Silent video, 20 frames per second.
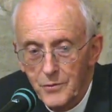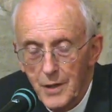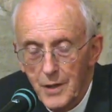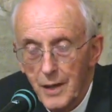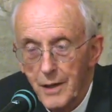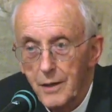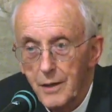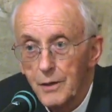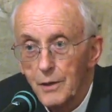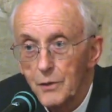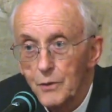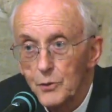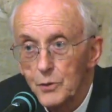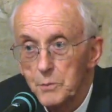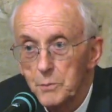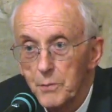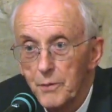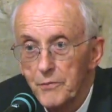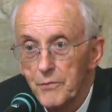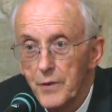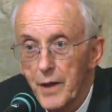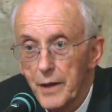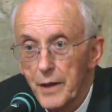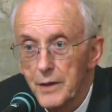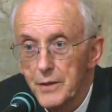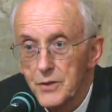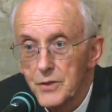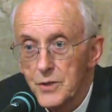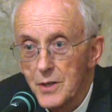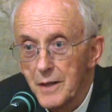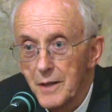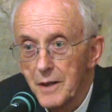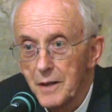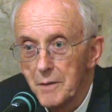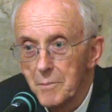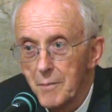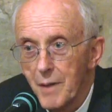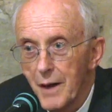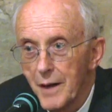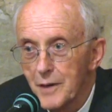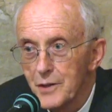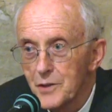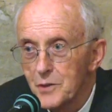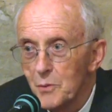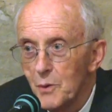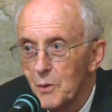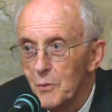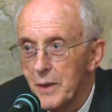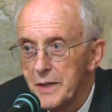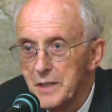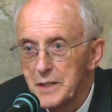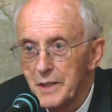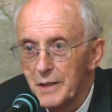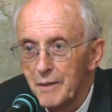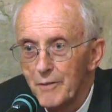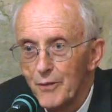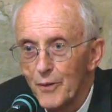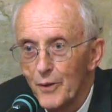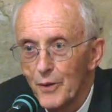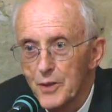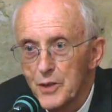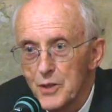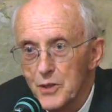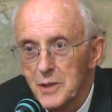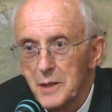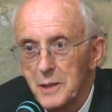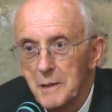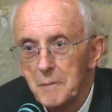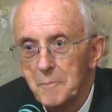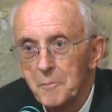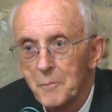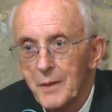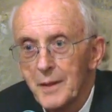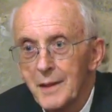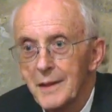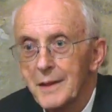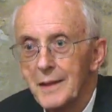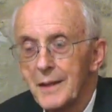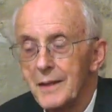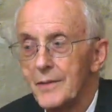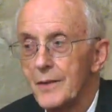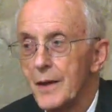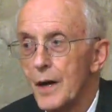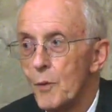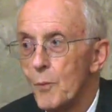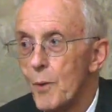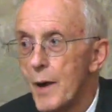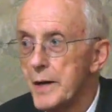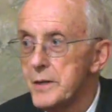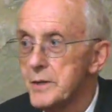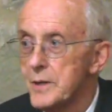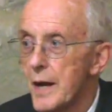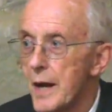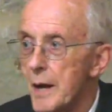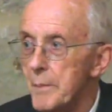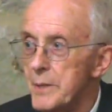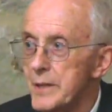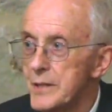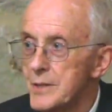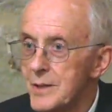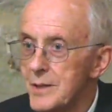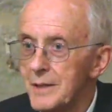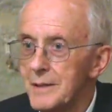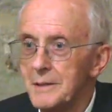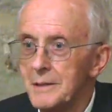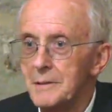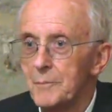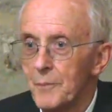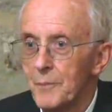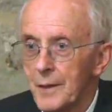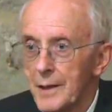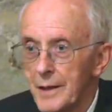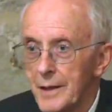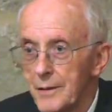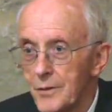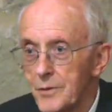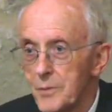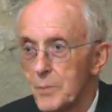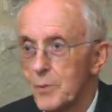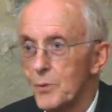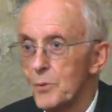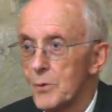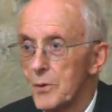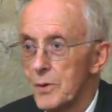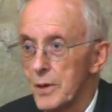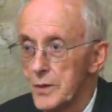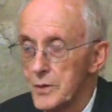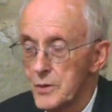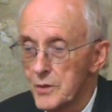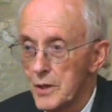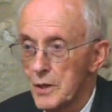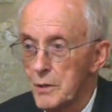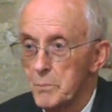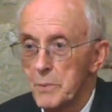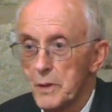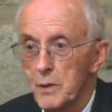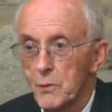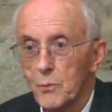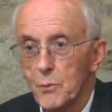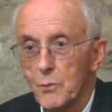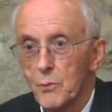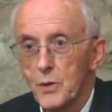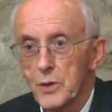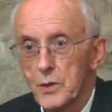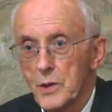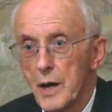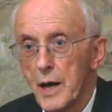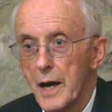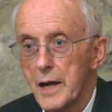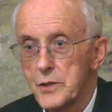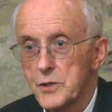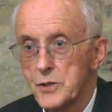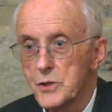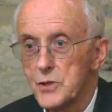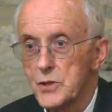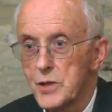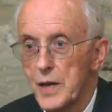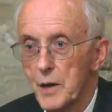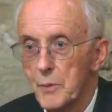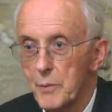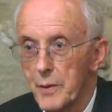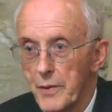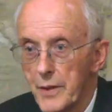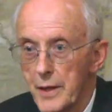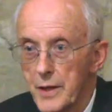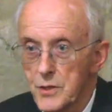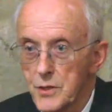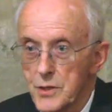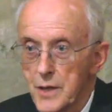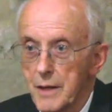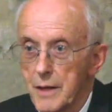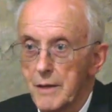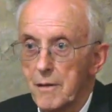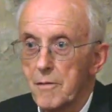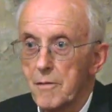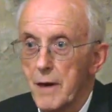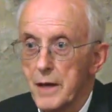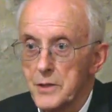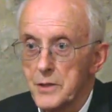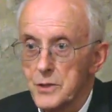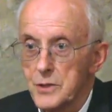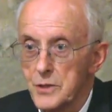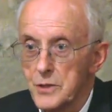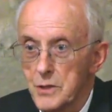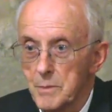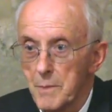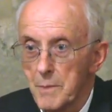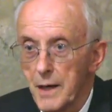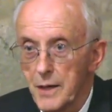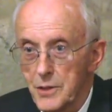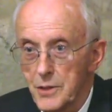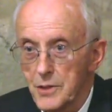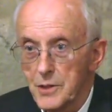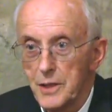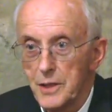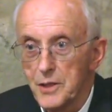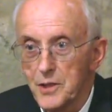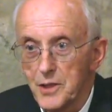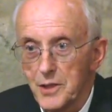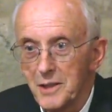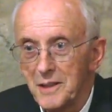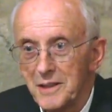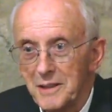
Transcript: A little group of nuns and monks were waiting for us in their white habit, and Paul had told me what I should say when they said, "Christ is amongst us,"